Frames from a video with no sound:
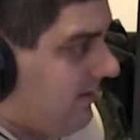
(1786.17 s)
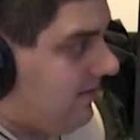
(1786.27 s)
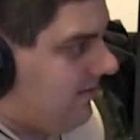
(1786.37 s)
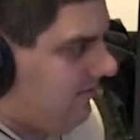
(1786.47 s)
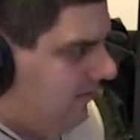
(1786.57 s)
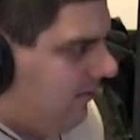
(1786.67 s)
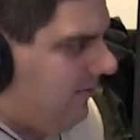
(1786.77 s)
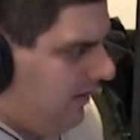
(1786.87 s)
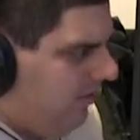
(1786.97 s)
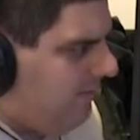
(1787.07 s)
In,
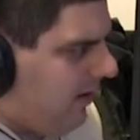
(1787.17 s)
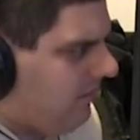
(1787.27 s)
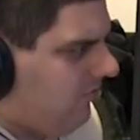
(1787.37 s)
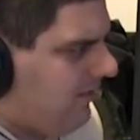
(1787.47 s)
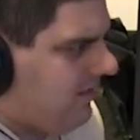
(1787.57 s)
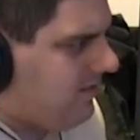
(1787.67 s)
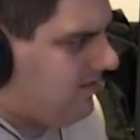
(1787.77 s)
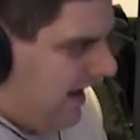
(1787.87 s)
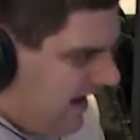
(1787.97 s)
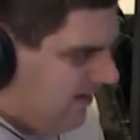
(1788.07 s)
um, Oak Park won the
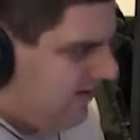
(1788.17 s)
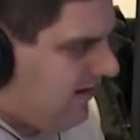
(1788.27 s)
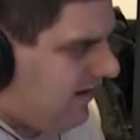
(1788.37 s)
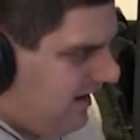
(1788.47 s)
state